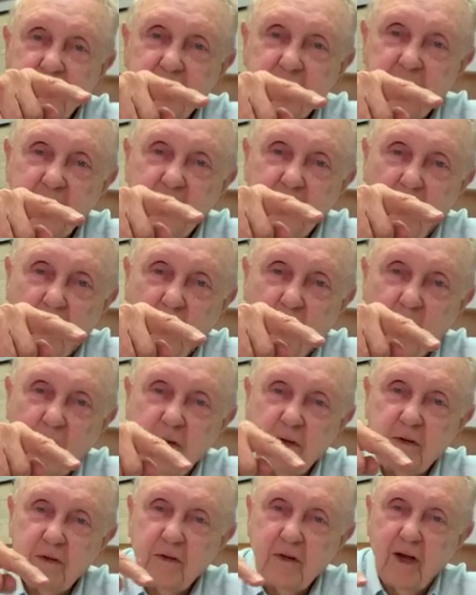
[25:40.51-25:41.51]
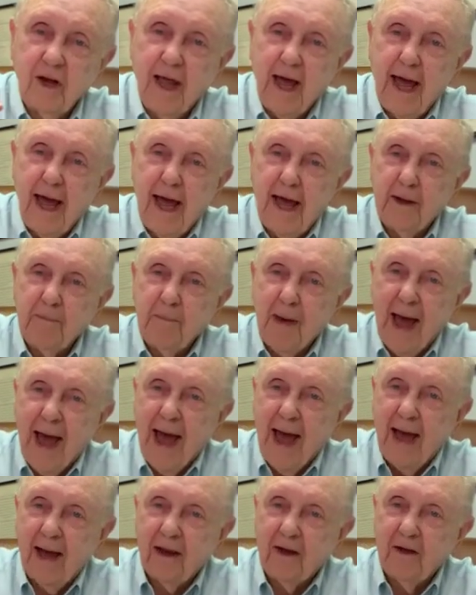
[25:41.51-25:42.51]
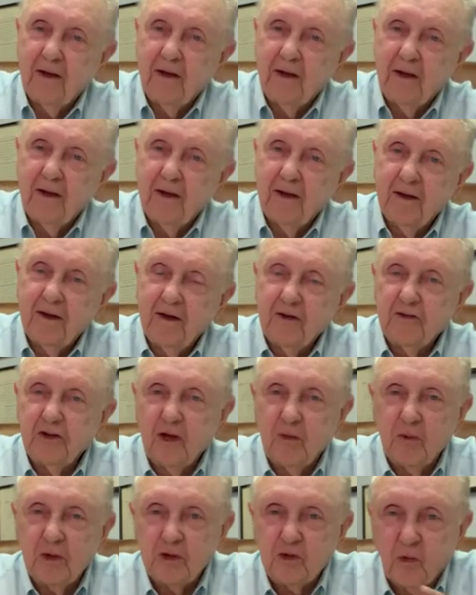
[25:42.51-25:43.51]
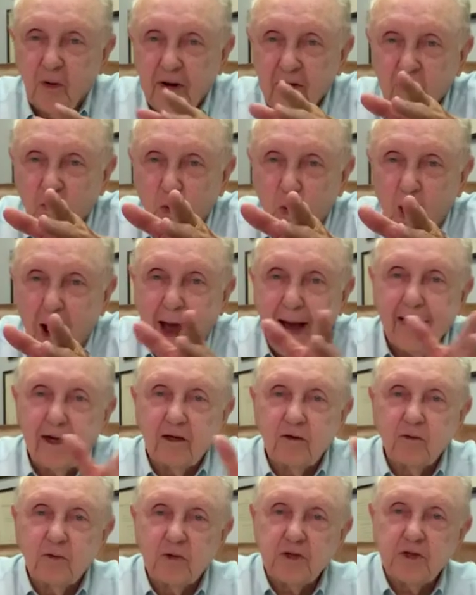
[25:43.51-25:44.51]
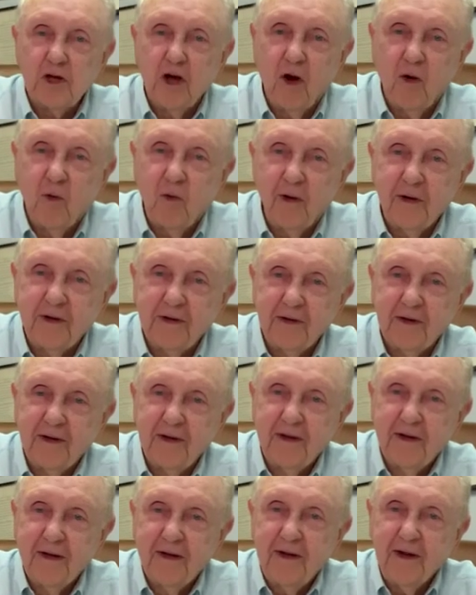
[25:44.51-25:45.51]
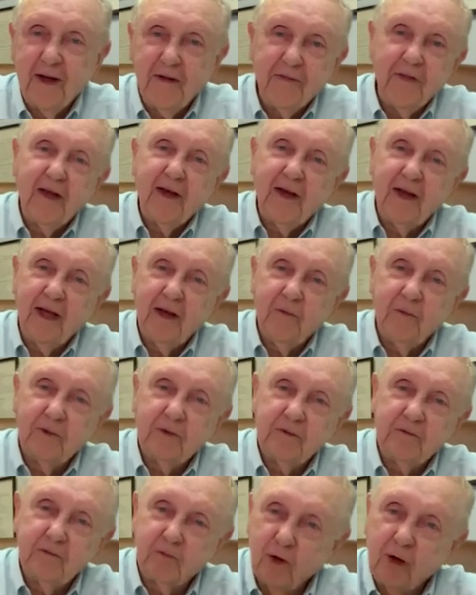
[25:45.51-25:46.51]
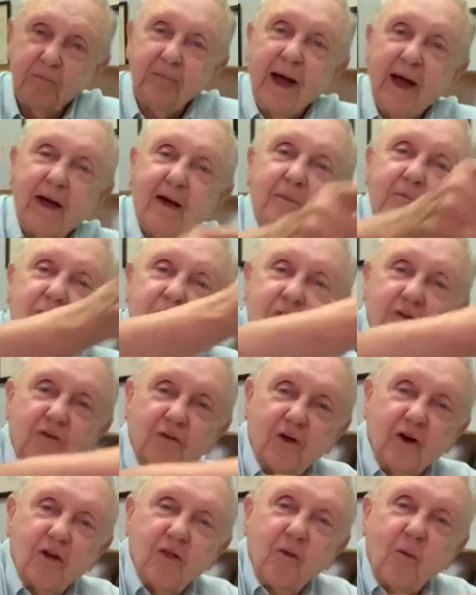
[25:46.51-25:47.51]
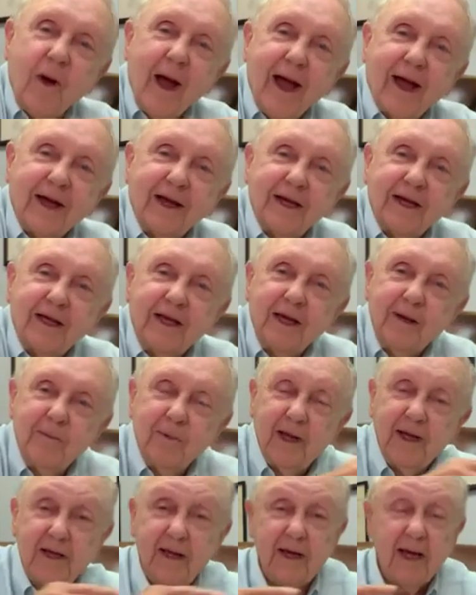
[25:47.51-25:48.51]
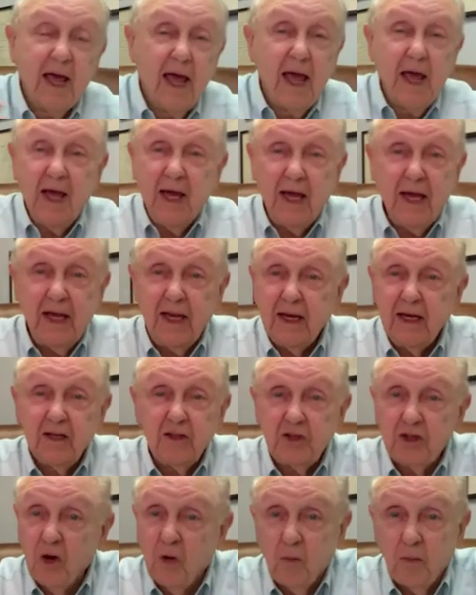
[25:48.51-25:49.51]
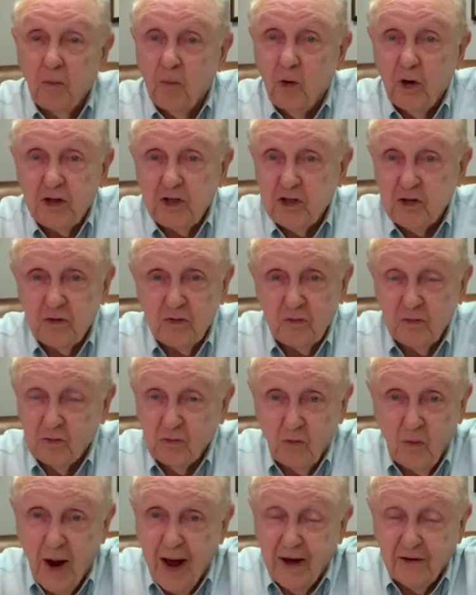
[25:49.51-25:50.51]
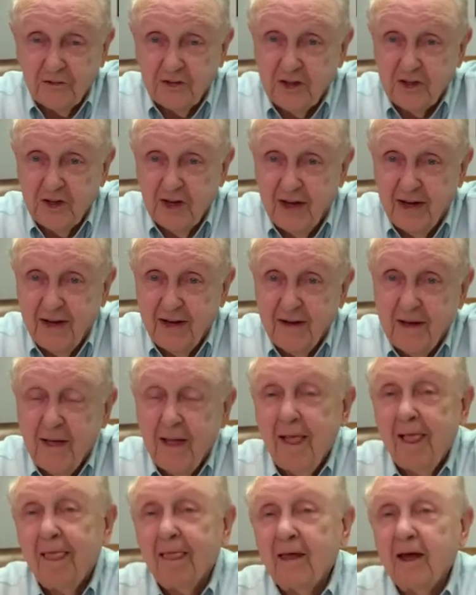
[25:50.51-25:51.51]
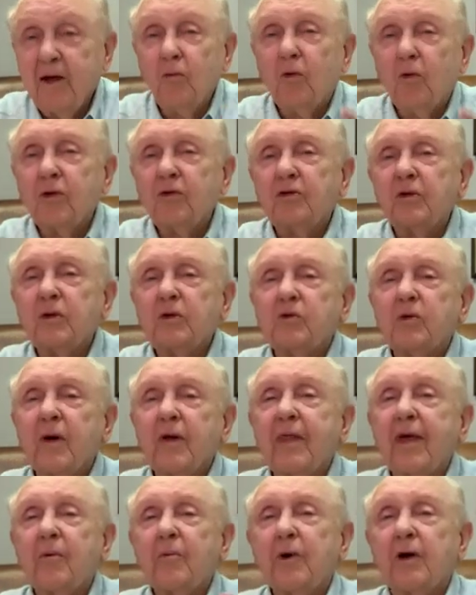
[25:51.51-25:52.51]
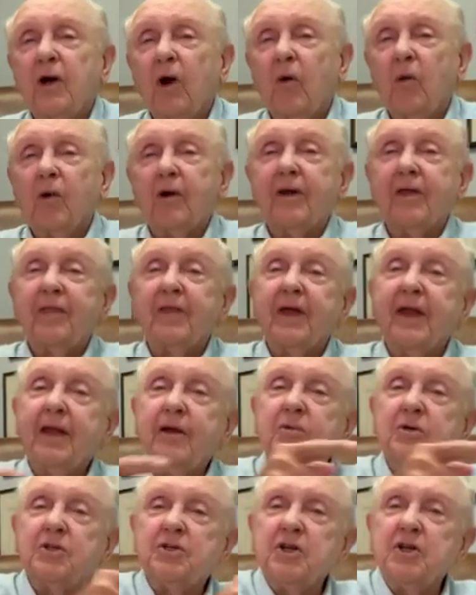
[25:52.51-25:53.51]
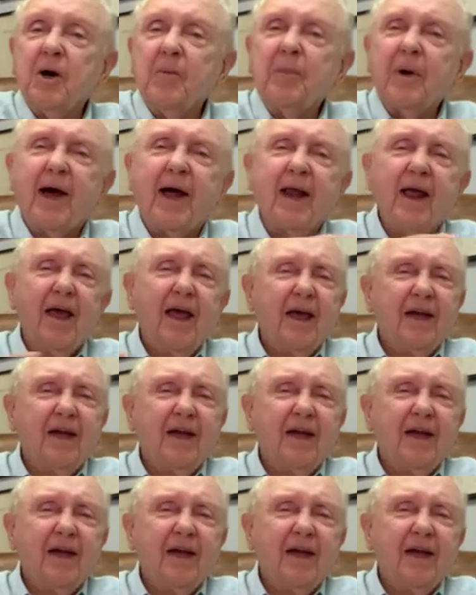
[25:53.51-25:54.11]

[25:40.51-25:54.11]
the dog would lag back and see which way the wagon was going, and then he would run back up to the front of the wagon and keep leading. He didn't show them which route to take. He wanted to see which way they were going, and then he would jump out.